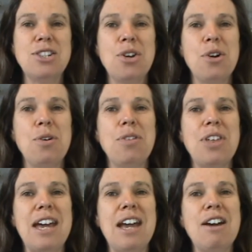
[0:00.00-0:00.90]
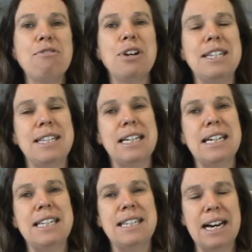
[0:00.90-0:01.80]
So they have
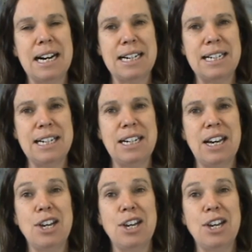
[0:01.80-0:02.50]
recently started